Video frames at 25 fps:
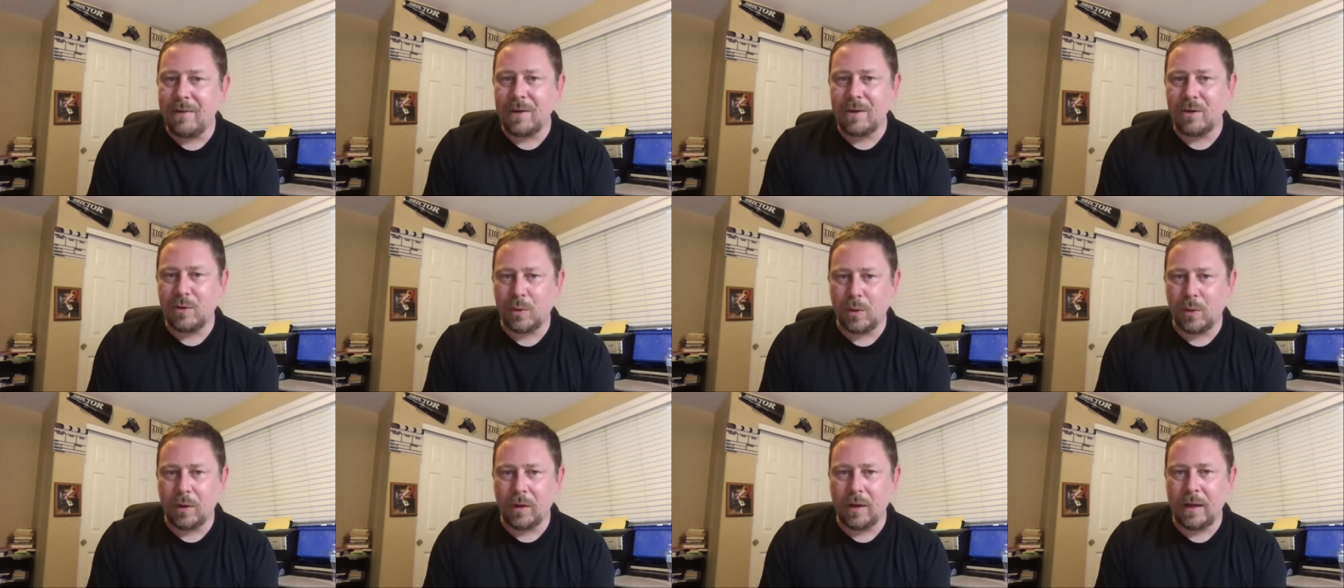
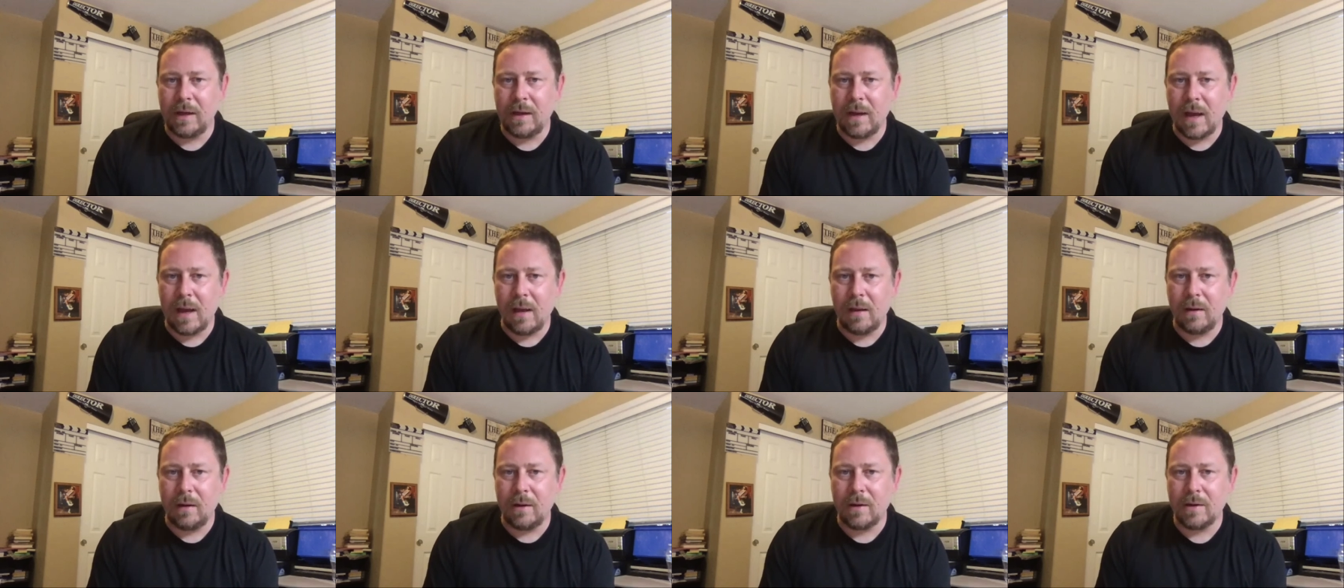trillion
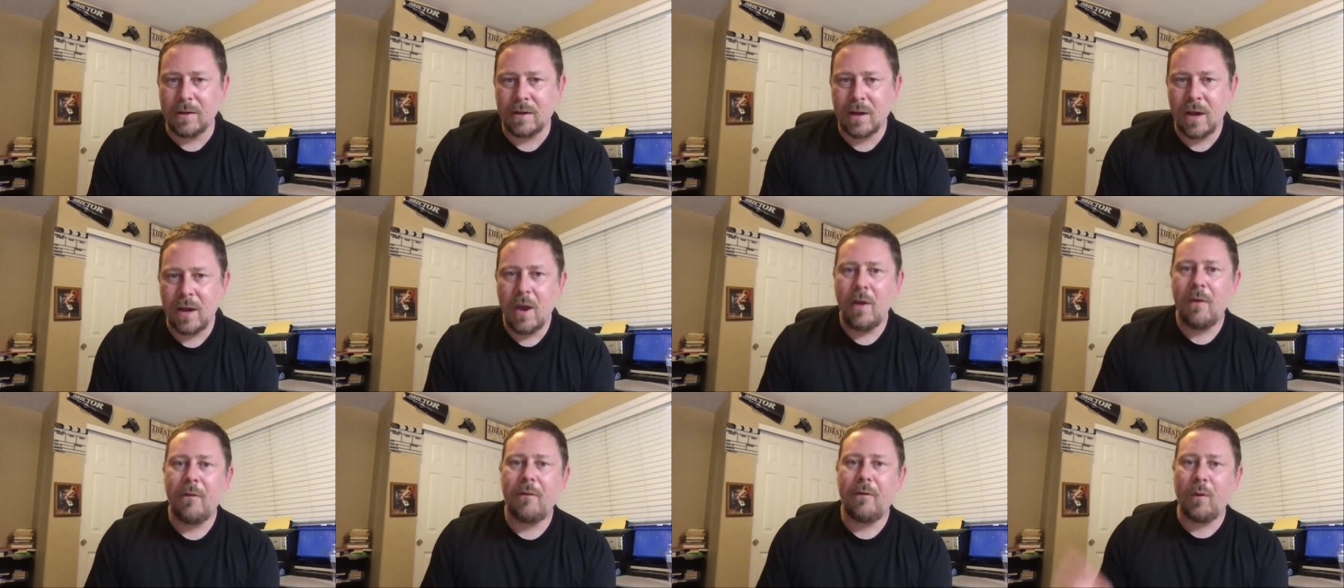
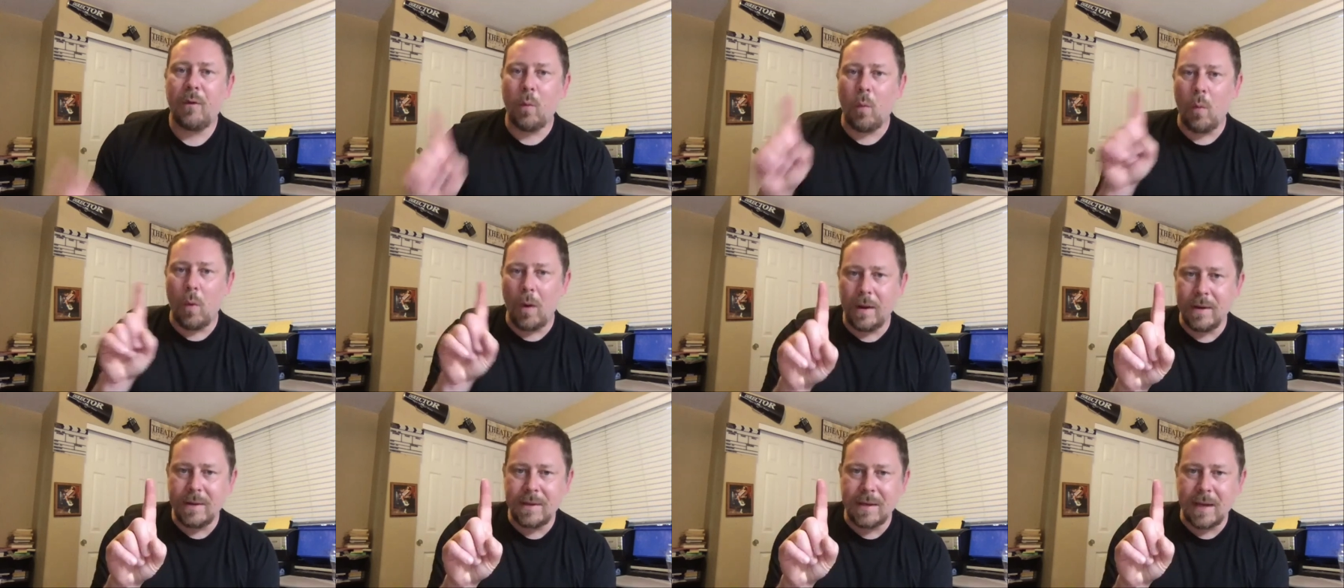for
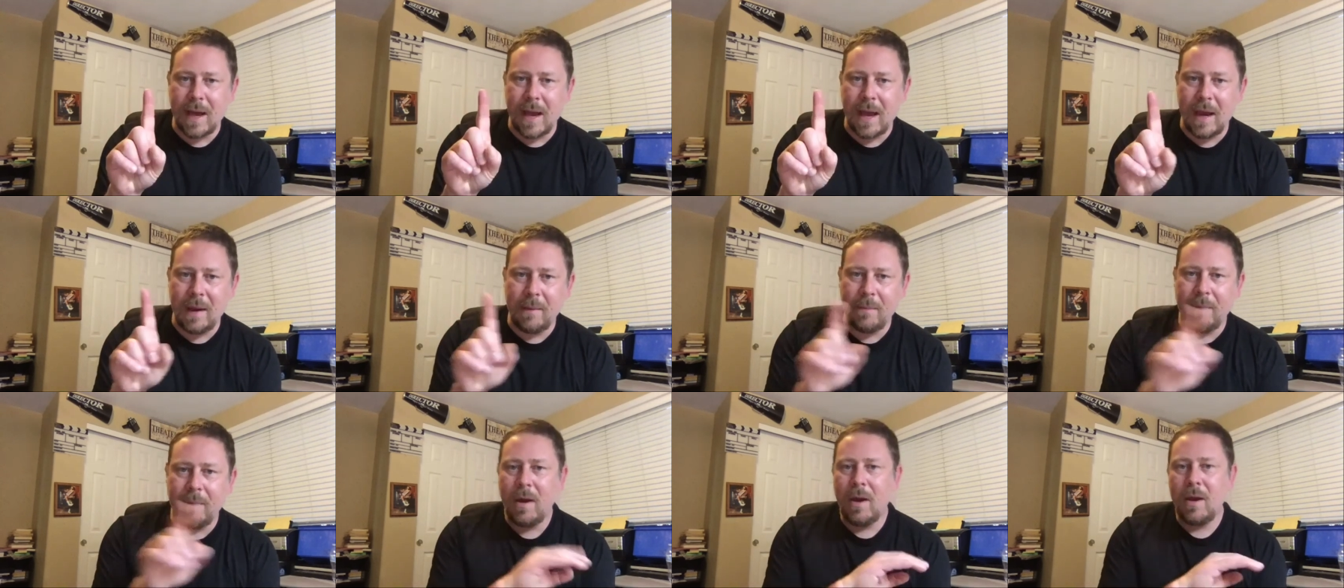one
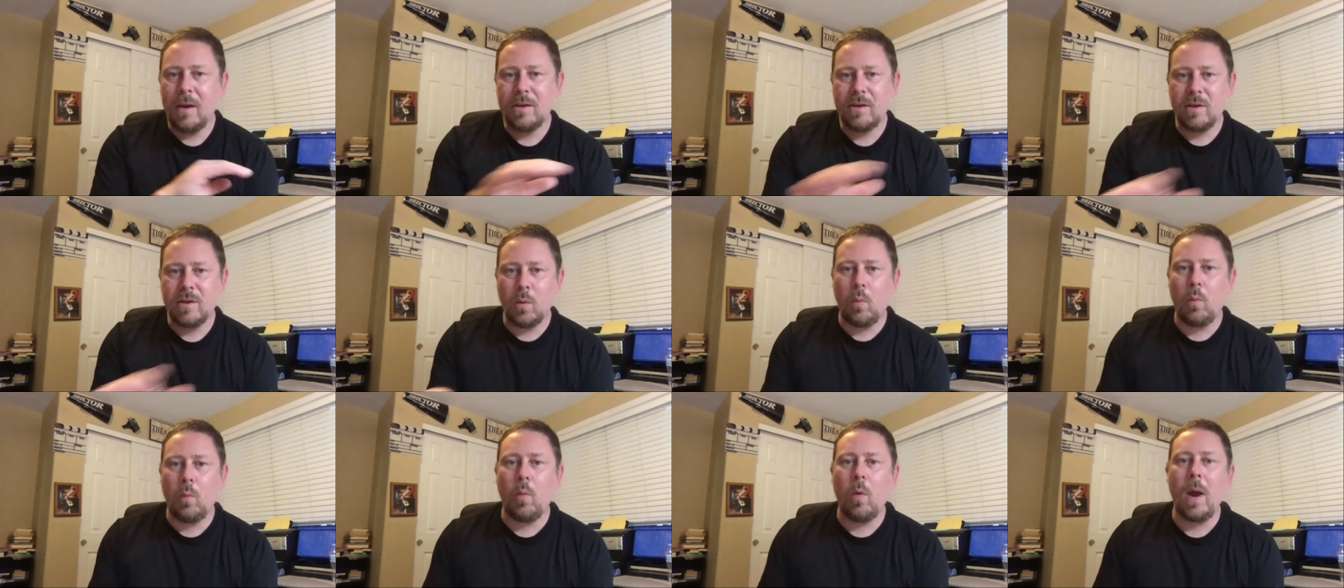time to
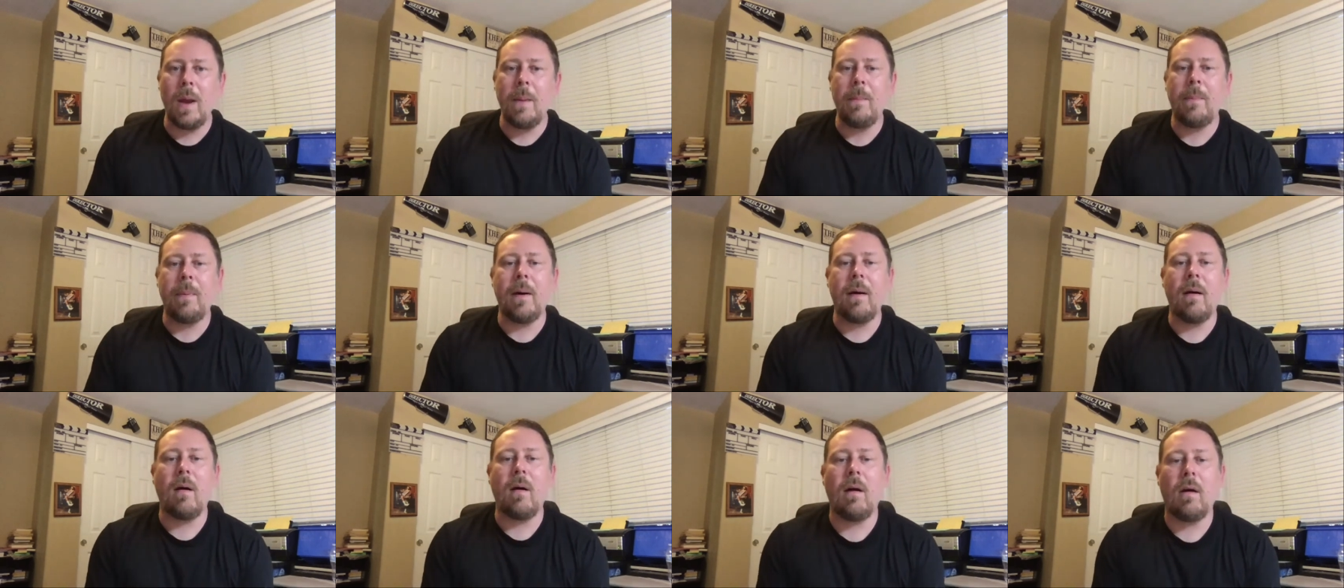wipe
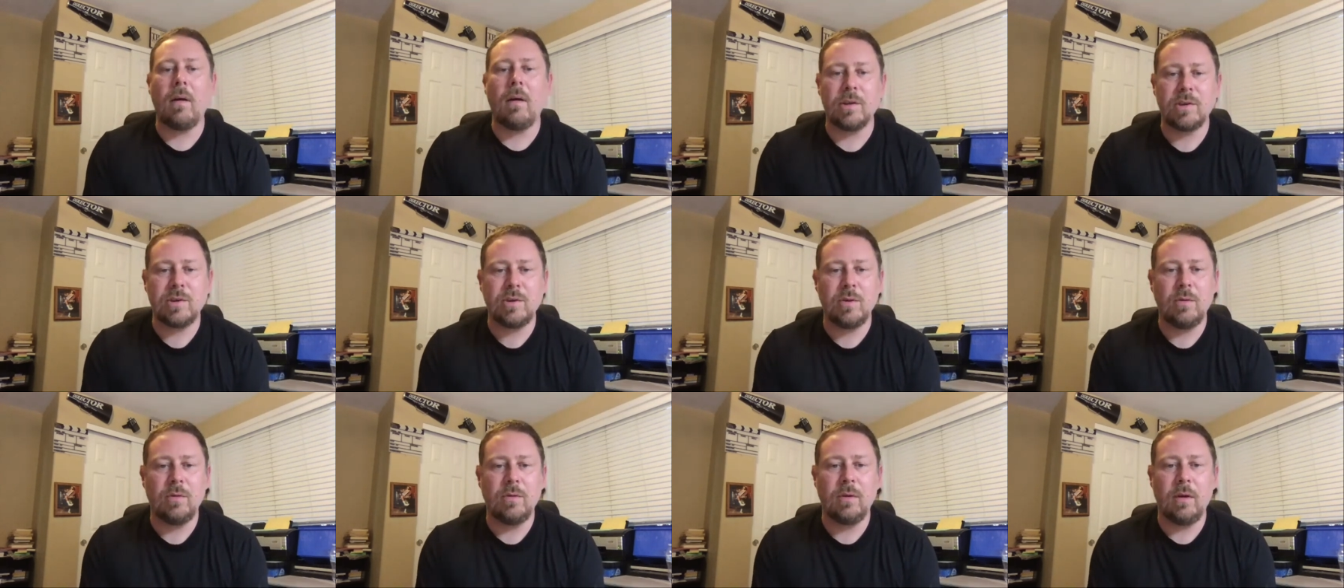out all
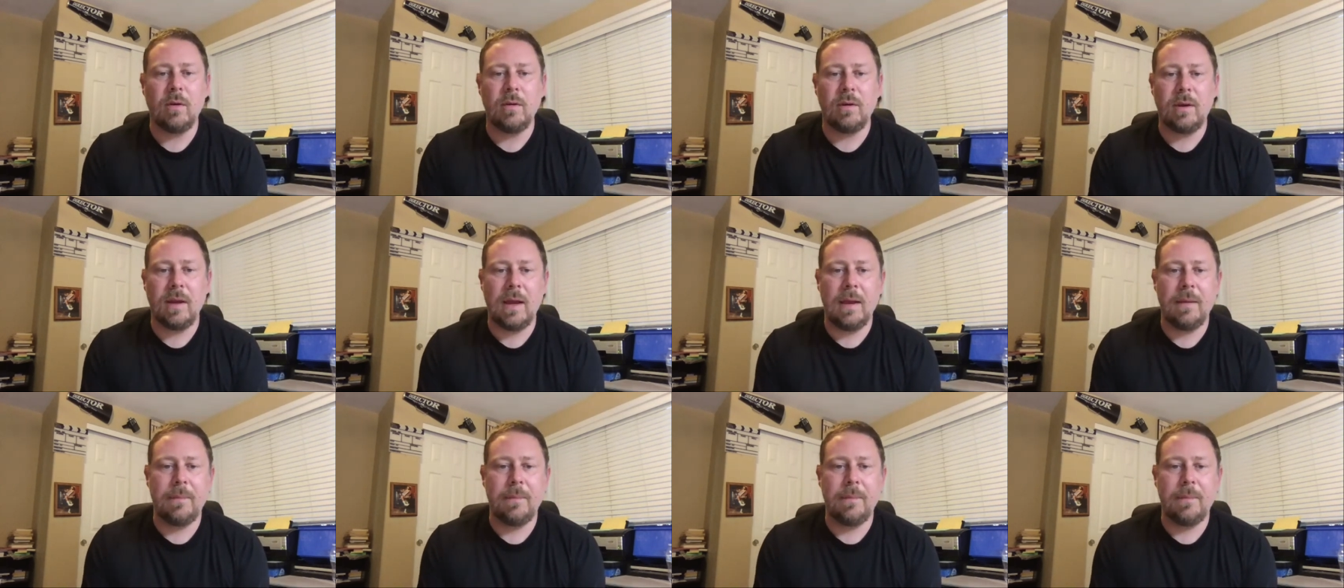student loan debt.